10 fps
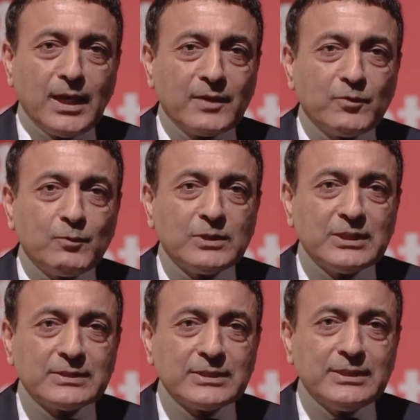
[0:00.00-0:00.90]
and we will
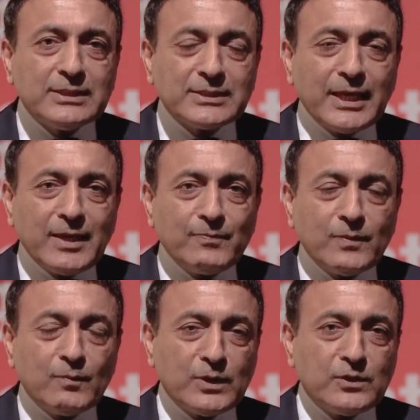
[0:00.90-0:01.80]
see the same
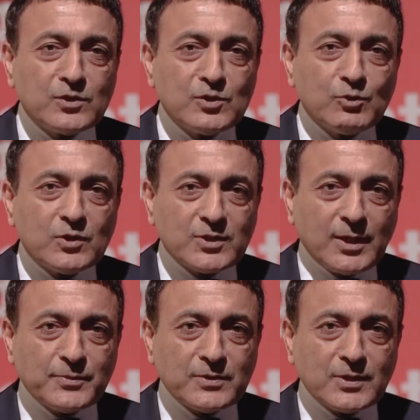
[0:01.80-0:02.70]
when these new
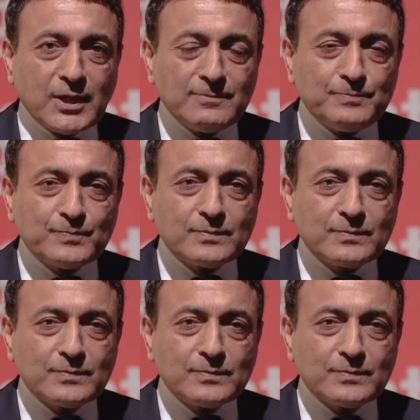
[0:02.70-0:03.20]
disruptions come.